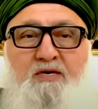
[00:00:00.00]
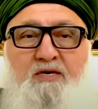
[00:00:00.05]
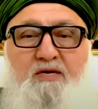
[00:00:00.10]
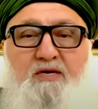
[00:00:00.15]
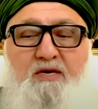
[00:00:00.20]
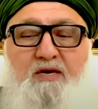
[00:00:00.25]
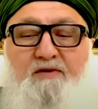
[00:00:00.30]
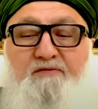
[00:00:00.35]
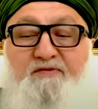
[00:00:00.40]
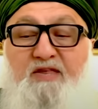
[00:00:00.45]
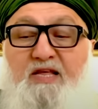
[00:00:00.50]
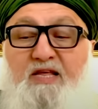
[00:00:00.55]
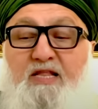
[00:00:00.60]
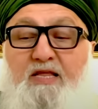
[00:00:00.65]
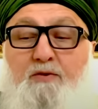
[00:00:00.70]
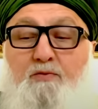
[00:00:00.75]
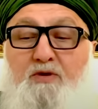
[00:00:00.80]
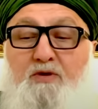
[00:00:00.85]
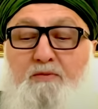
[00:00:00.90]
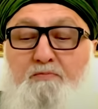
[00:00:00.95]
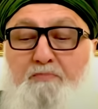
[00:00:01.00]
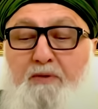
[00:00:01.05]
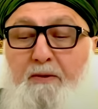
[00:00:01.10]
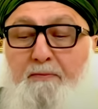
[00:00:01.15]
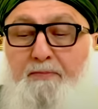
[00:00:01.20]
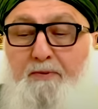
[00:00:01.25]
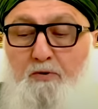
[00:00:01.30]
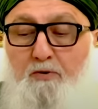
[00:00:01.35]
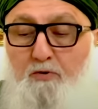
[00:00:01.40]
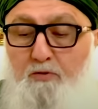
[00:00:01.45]
If dealing with
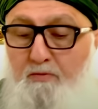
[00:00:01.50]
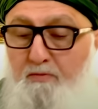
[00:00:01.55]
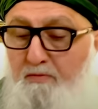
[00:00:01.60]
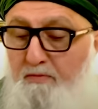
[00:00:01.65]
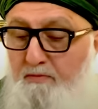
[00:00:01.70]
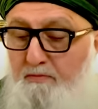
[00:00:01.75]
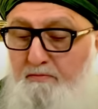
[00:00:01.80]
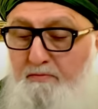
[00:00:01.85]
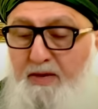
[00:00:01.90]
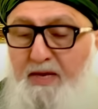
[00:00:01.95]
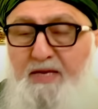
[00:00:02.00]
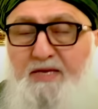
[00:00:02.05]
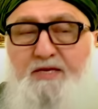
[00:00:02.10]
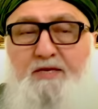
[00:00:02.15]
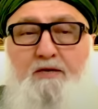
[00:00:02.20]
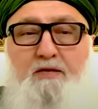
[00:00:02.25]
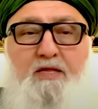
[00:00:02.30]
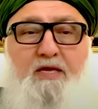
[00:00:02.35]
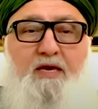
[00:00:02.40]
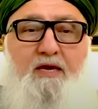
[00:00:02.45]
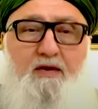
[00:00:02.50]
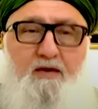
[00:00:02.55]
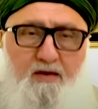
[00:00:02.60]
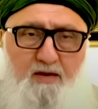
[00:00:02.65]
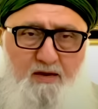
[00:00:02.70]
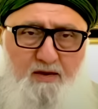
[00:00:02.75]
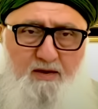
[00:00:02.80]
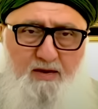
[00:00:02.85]
people whom mentally